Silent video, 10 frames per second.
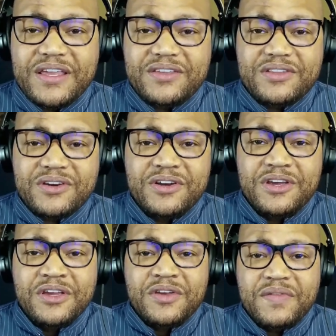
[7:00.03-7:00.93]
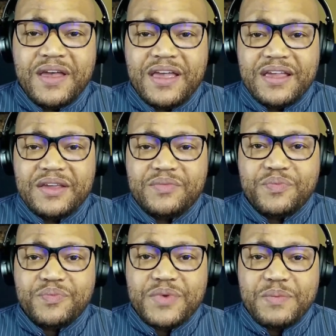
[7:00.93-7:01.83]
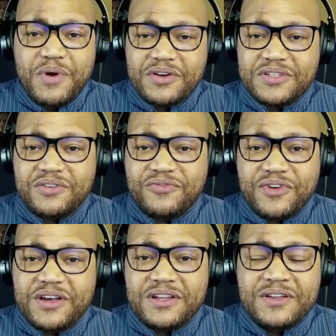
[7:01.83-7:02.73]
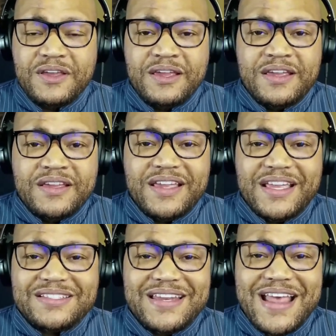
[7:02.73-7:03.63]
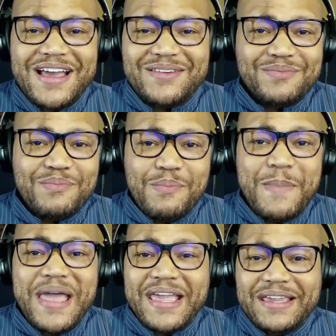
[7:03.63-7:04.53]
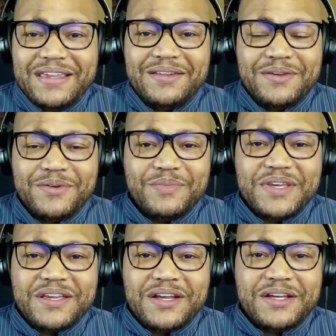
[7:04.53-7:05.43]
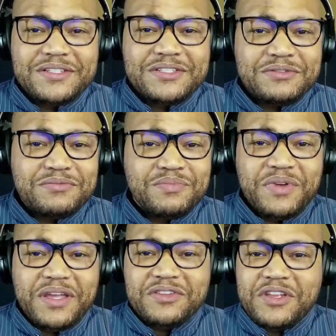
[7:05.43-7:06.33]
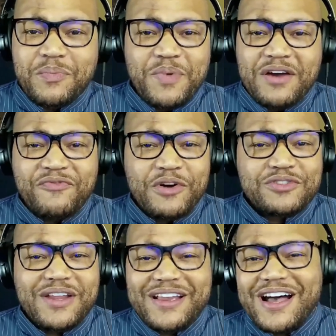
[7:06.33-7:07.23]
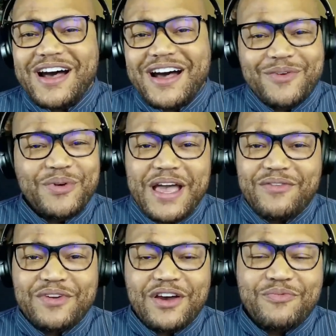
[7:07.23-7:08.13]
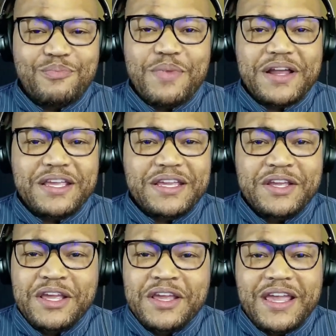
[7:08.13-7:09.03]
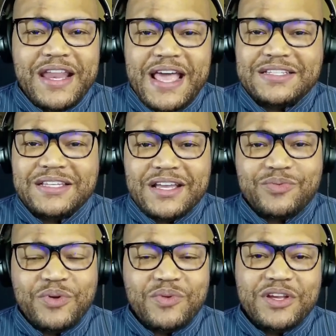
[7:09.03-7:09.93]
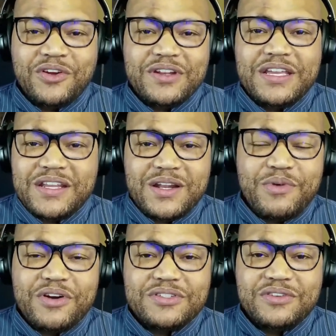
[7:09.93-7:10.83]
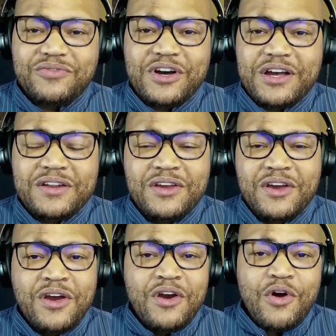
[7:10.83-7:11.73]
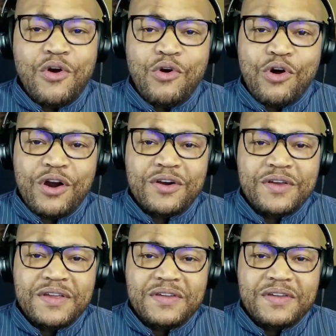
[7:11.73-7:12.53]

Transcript: either a emergency fund is not made because folks are like, we have enough money and assets, we really don't need an emergency fund, or